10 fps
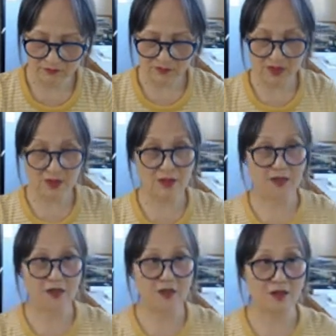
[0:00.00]

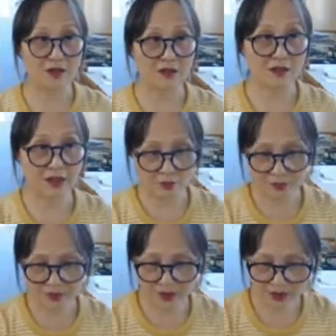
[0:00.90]
Help
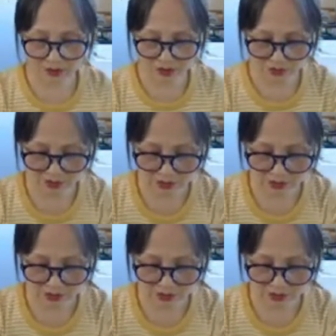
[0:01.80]
me, how do